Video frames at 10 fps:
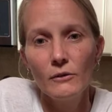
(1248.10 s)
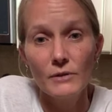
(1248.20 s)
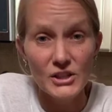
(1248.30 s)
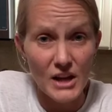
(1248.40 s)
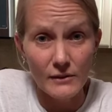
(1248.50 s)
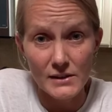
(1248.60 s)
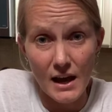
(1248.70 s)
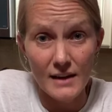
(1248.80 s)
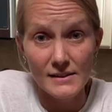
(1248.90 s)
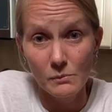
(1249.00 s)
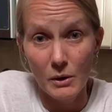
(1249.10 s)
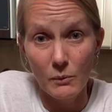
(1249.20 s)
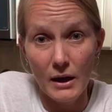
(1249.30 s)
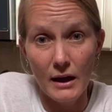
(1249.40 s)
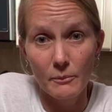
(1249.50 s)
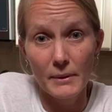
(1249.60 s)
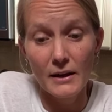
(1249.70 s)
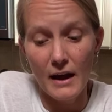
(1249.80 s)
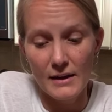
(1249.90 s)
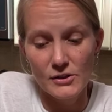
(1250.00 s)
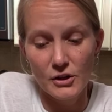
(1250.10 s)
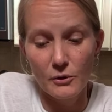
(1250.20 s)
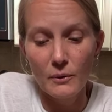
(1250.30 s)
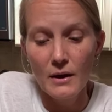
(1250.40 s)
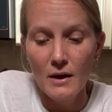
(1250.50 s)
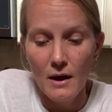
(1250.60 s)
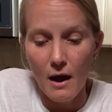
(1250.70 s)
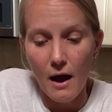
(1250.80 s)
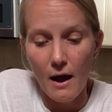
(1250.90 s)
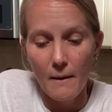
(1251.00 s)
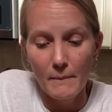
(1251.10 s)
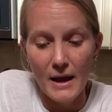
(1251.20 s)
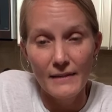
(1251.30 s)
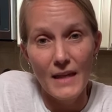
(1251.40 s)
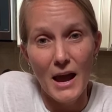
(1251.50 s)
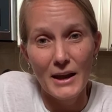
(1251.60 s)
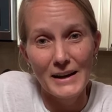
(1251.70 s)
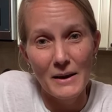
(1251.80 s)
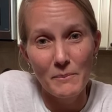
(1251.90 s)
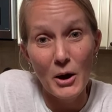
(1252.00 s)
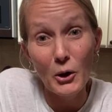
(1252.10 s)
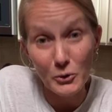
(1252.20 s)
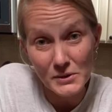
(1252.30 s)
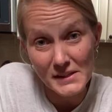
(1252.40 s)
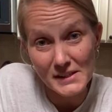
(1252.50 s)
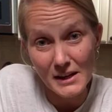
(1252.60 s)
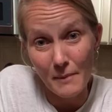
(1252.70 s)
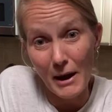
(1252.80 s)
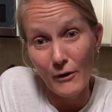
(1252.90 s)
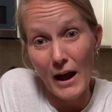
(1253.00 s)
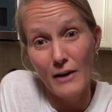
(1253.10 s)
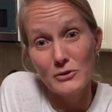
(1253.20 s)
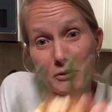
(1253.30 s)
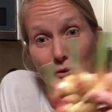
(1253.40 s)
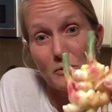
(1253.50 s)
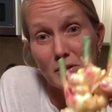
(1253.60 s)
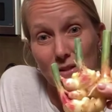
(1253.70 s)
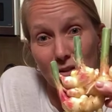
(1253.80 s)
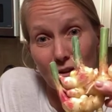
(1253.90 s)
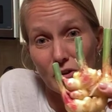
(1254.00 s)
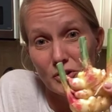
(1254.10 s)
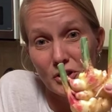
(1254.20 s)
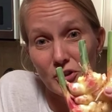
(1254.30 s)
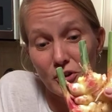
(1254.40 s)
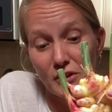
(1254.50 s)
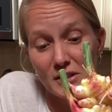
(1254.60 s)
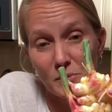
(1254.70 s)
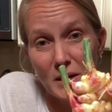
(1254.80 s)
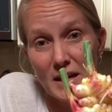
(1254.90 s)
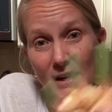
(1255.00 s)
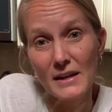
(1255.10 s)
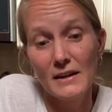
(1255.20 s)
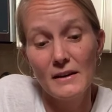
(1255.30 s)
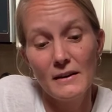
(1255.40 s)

reach out to us. We will help and guide you. Um, and then post about how you use your ginger this week.